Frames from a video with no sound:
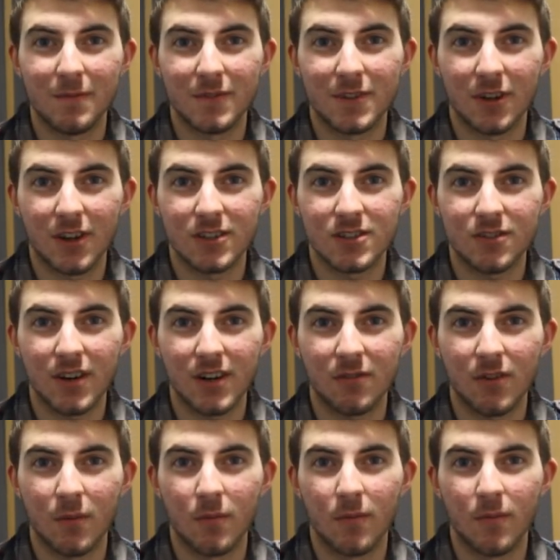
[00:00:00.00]
took a strike
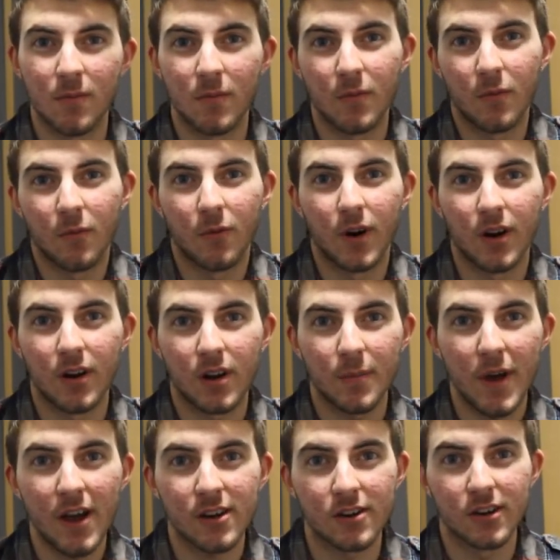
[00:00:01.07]
from wearing a
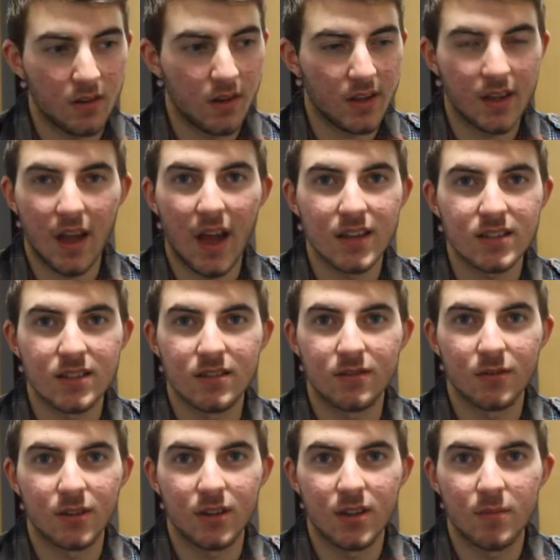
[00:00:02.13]
Packer. Like, it hasn't
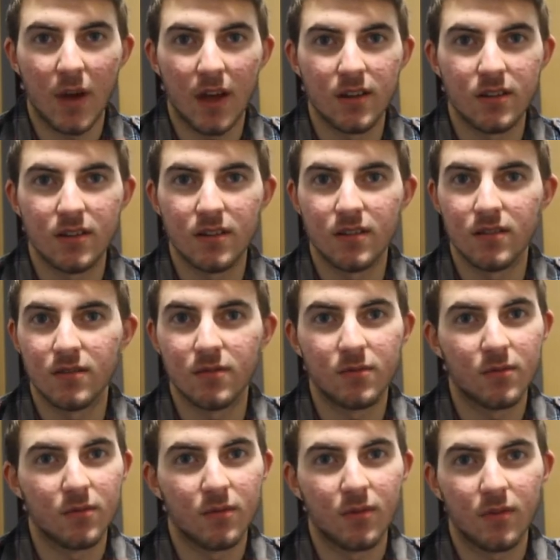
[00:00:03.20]
really been
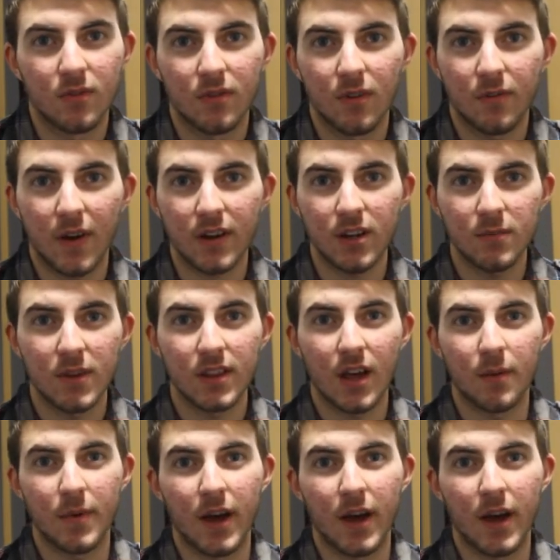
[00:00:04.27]
affecting me that